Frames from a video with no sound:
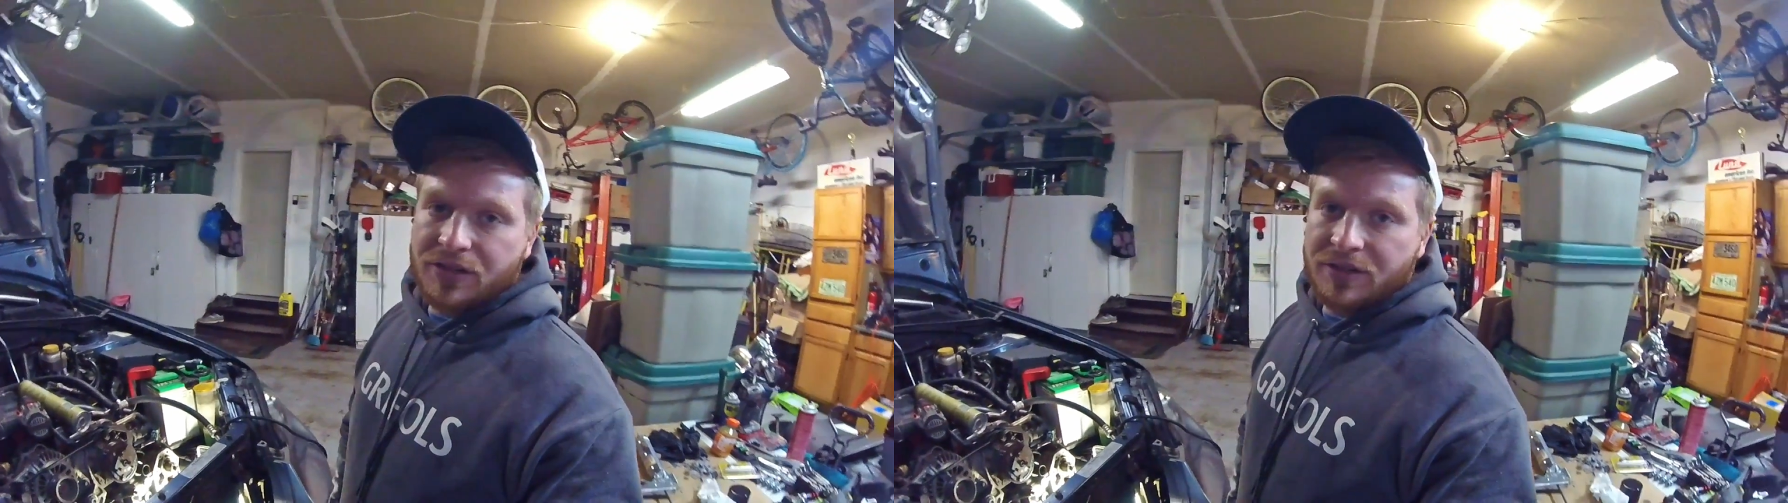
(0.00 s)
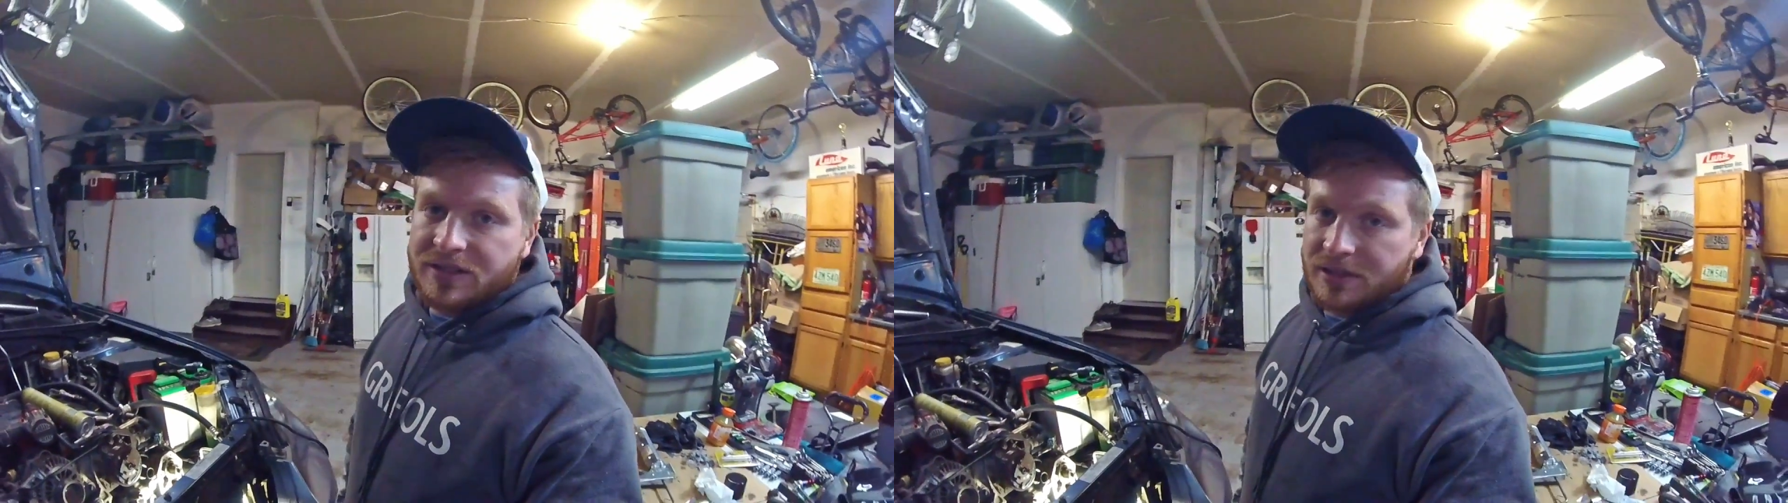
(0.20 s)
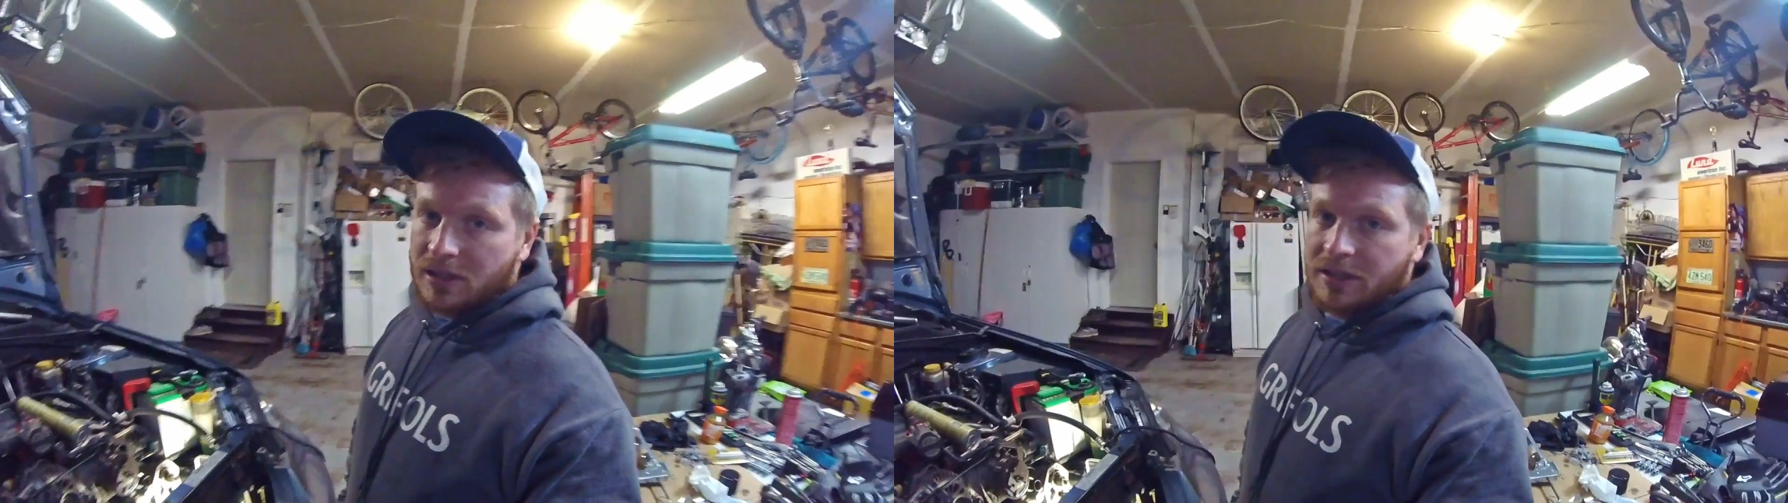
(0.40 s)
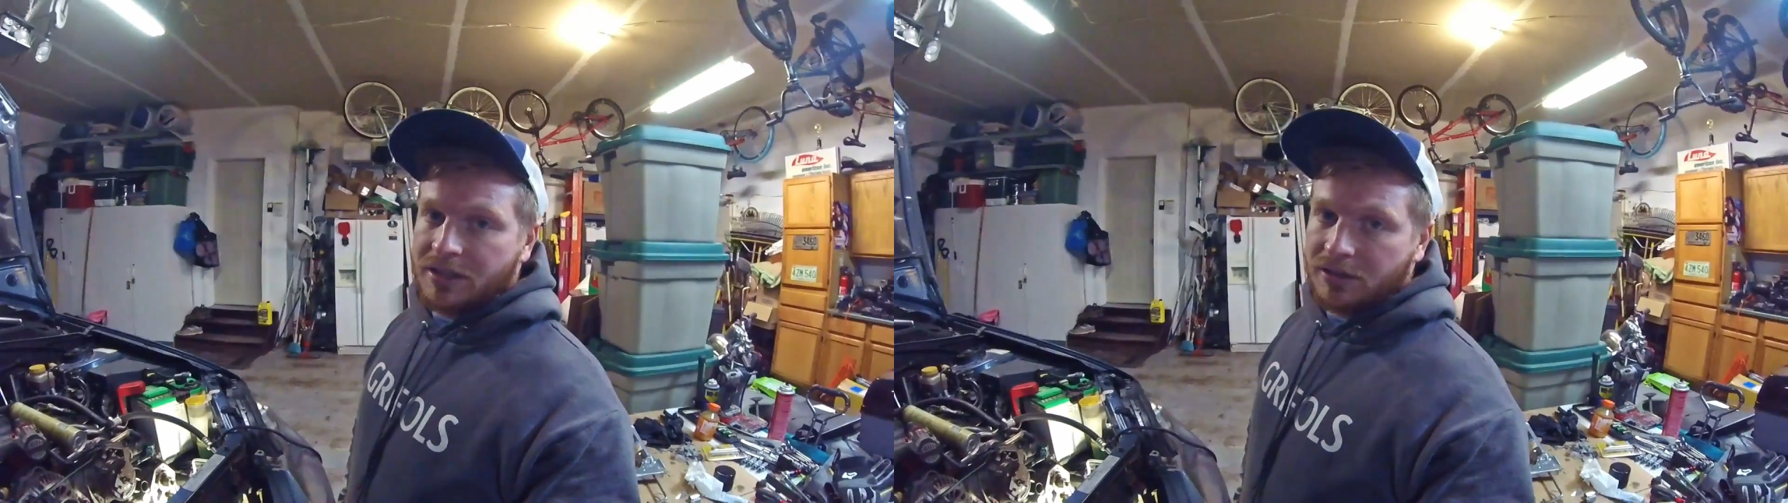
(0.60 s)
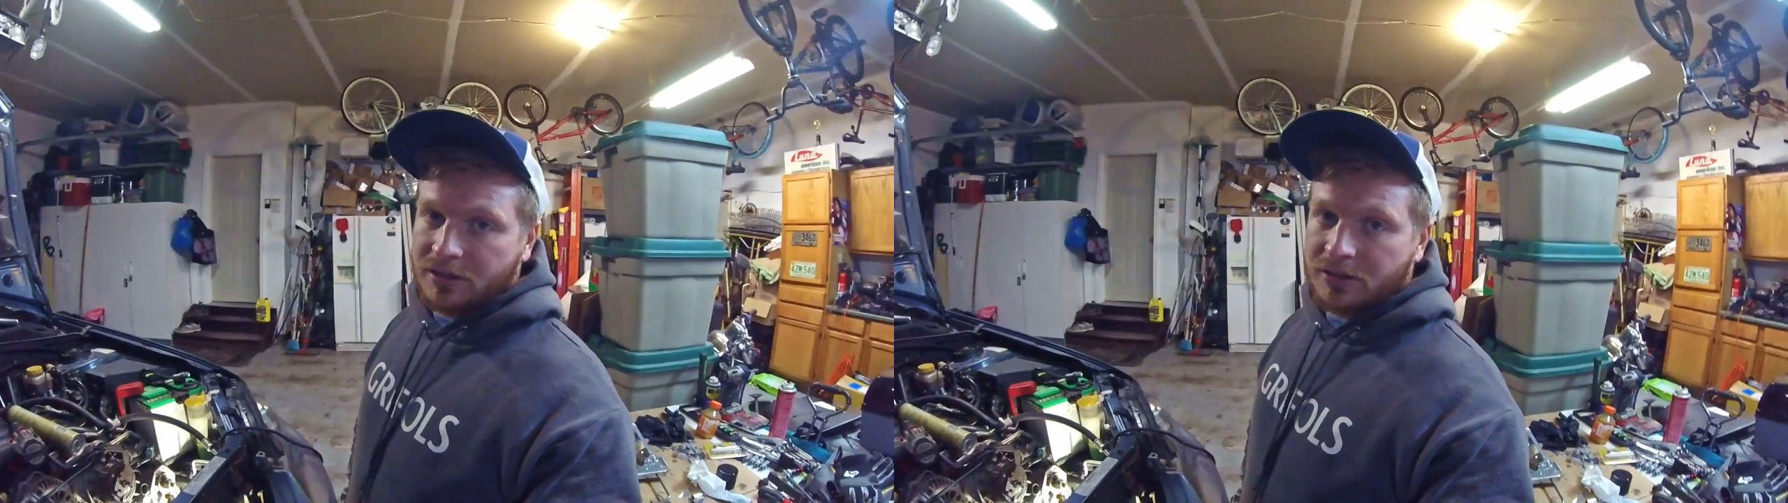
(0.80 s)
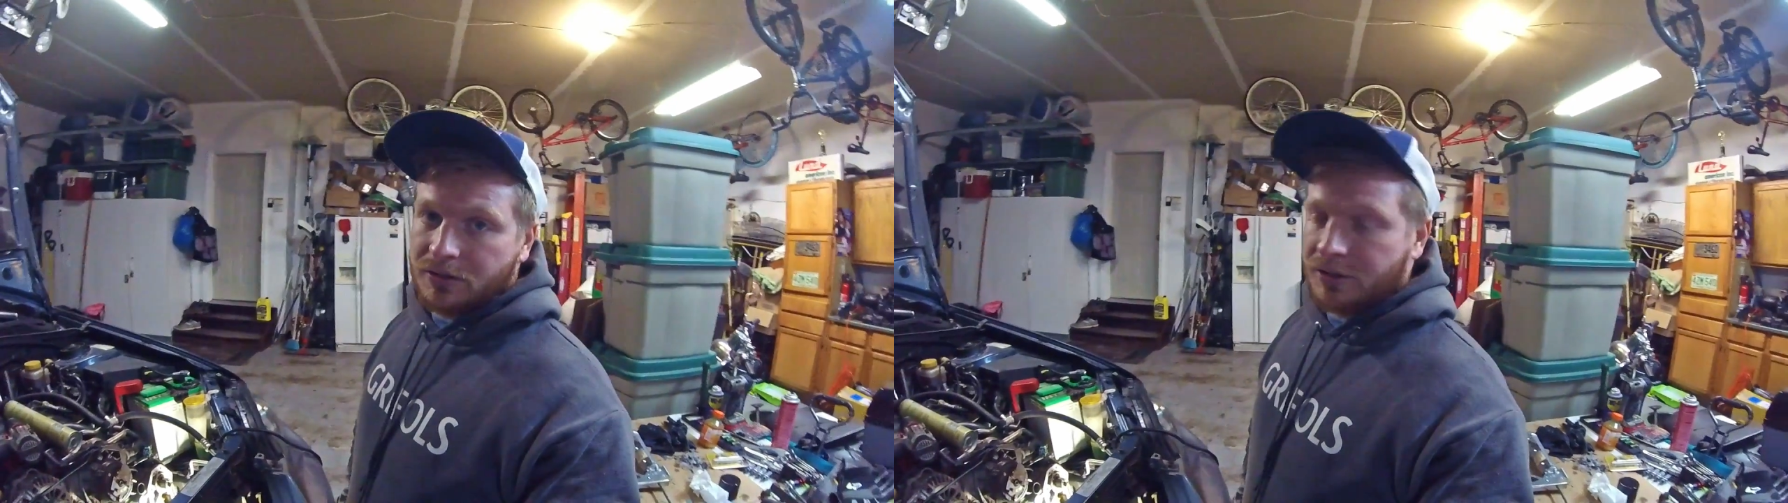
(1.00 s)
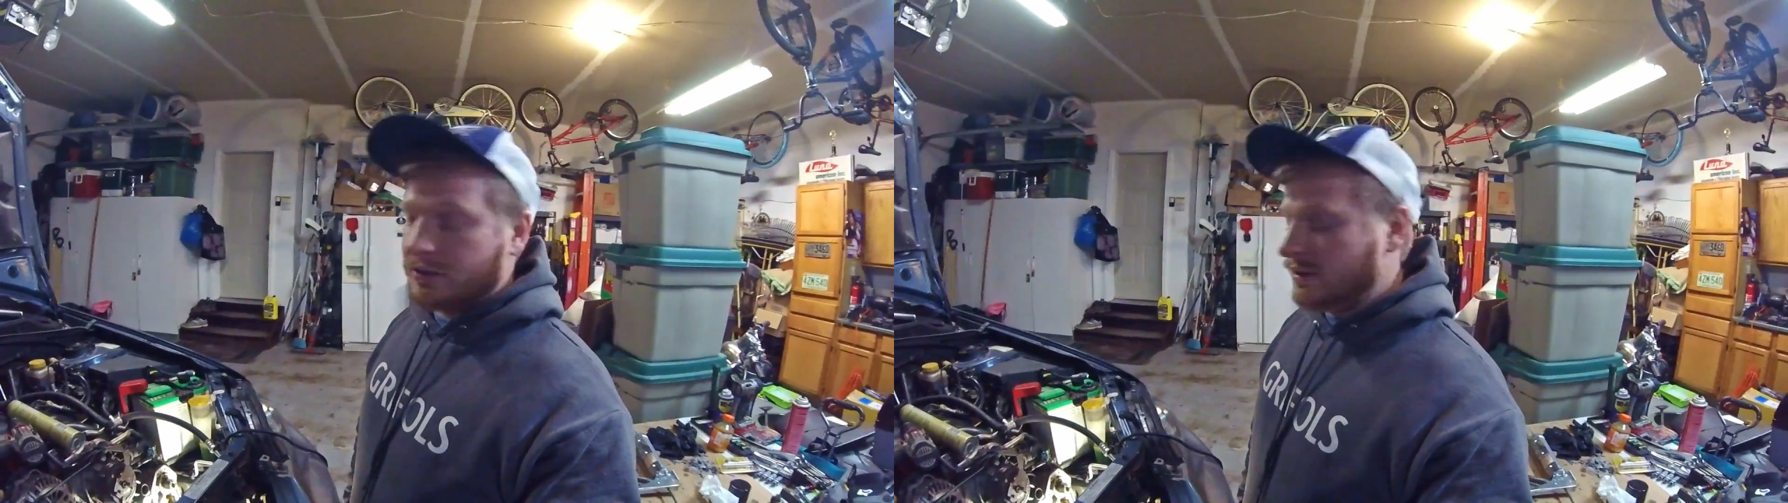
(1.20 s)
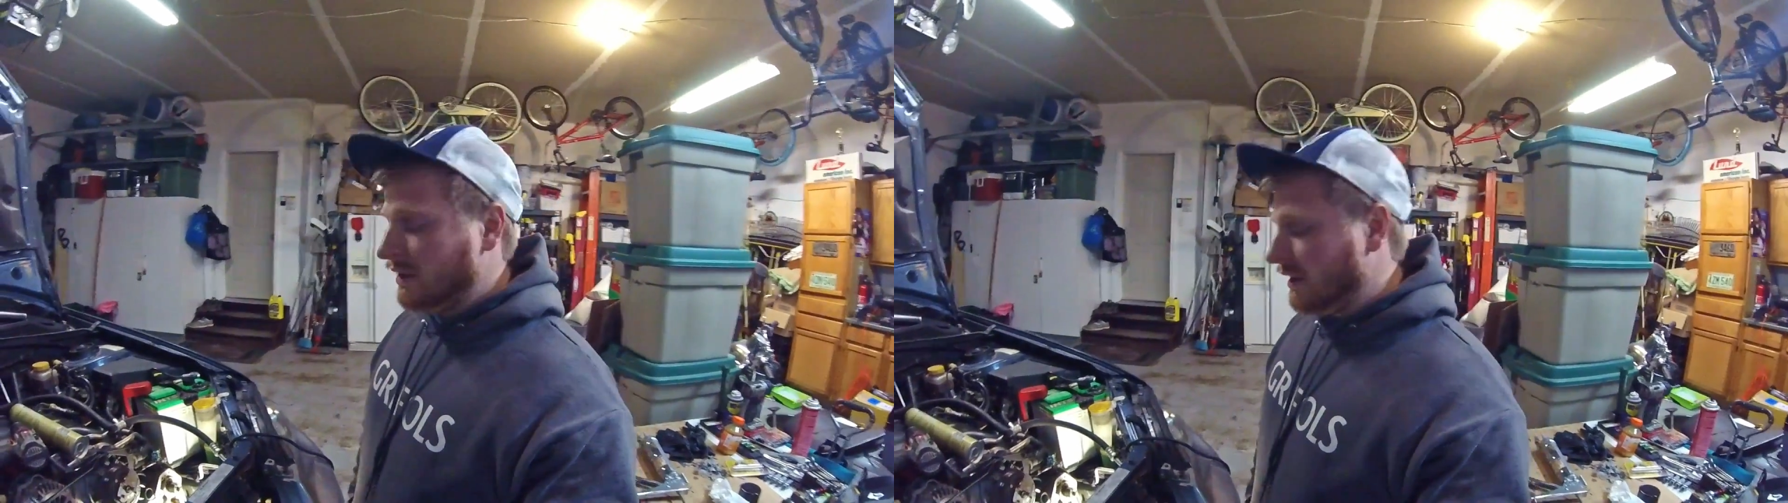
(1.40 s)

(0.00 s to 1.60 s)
you install a helicoil.